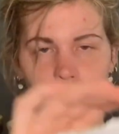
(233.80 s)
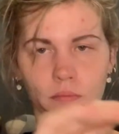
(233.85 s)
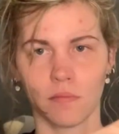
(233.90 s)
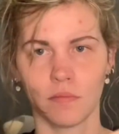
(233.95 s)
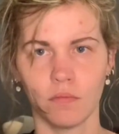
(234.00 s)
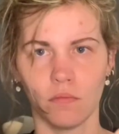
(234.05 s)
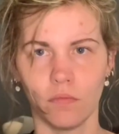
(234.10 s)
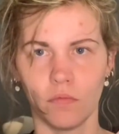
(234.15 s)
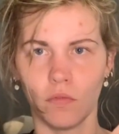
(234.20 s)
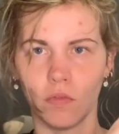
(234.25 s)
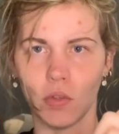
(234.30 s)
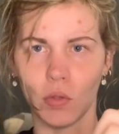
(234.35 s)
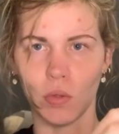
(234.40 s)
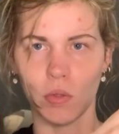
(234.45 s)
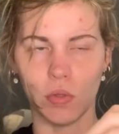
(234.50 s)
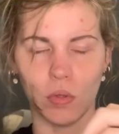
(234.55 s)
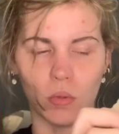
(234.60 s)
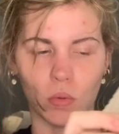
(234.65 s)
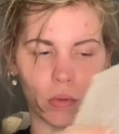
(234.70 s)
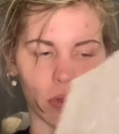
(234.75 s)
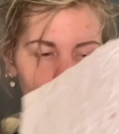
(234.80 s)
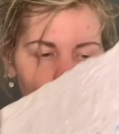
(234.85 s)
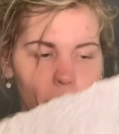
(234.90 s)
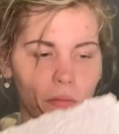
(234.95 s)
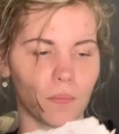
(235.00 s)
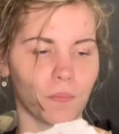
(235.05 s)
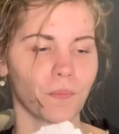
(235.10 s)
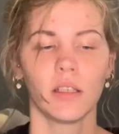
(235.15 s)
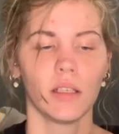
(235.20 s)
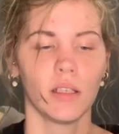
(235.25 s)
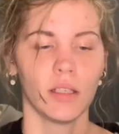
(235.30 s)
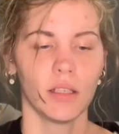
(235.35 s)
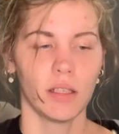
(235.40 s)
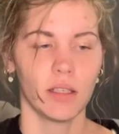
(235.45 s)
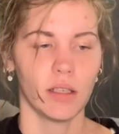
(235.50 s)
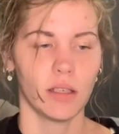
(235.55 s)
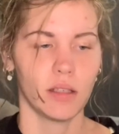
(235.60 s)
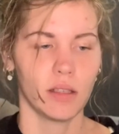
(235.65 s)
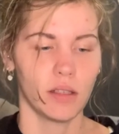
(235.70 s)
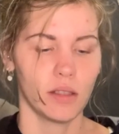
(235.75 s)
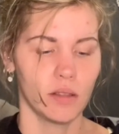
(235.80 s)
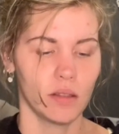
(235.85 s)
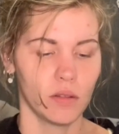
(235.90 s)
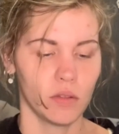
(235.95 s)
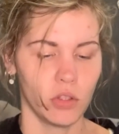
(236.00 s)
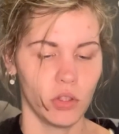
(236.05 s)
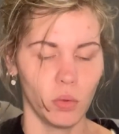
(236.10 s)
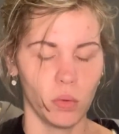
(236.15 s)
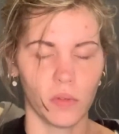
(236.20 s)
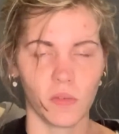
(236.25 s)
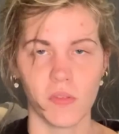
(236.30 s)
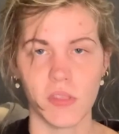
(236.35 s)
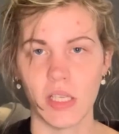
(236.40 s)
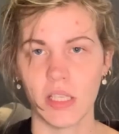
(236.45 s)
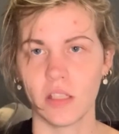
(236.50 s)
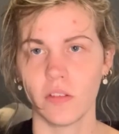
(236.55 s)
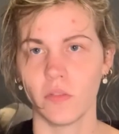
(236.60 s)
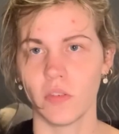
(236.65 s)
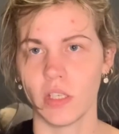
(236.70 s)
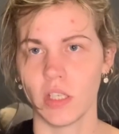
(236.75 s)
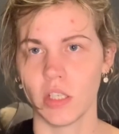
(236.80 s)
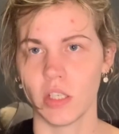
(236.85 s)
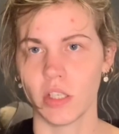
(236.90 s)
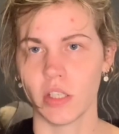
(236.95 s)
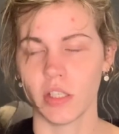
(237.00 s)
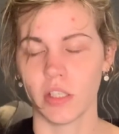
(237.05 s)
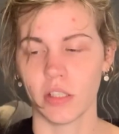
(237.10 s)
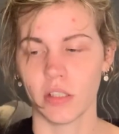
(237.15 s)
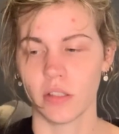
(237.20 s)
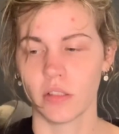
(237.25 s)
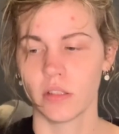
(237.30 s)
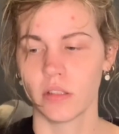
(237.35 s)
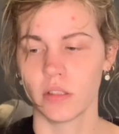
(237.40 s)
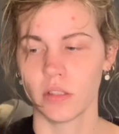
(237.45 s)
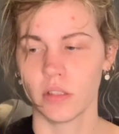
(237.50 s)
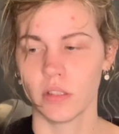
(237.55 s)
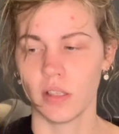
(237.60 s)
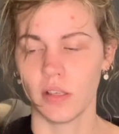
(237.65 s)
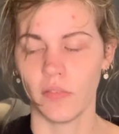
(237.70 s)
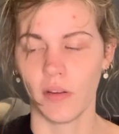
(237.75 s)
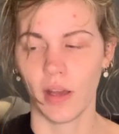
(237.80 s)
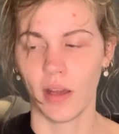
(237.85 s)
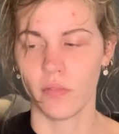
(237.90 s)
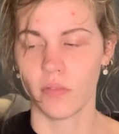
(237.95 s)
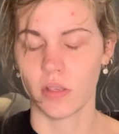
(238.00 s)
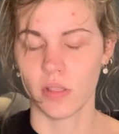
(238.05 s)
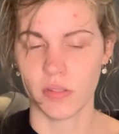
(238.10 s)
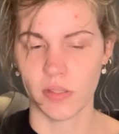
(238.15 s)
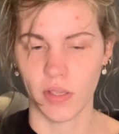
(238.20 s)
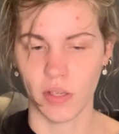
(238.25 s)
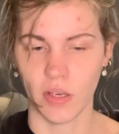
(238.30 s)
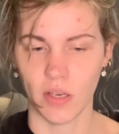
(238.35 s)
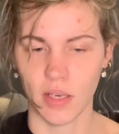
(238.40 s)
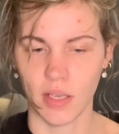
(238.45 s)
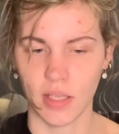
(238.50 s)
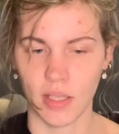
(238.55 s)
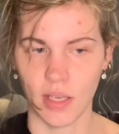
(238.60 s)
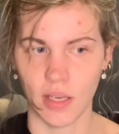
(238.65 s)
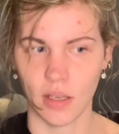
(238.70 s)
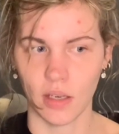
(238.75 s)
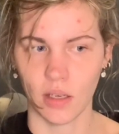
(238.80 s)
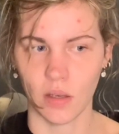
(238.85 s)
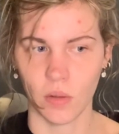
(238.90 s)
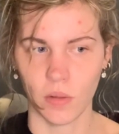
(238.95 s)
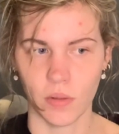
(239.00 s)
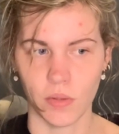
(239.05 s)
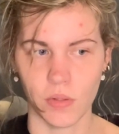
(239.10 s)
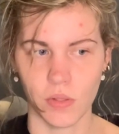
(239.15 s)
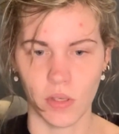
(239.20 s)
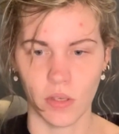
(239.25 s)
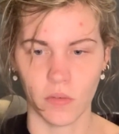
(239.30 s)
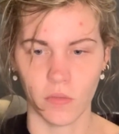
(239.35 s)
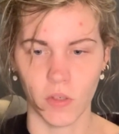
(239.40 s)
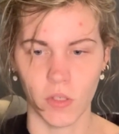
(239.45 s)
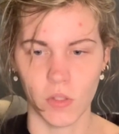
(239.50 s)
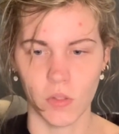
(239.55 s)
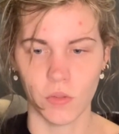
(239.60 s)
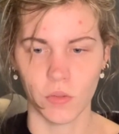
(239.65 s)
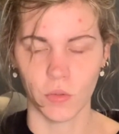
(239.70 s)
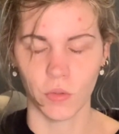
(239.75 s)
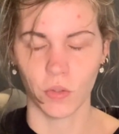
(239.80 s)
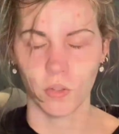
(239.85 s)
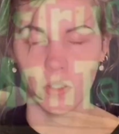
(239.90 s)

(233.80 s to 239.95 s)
Feels cool though. You would have seen the video. If I haven't inserted it yet, I'll insert it very soon.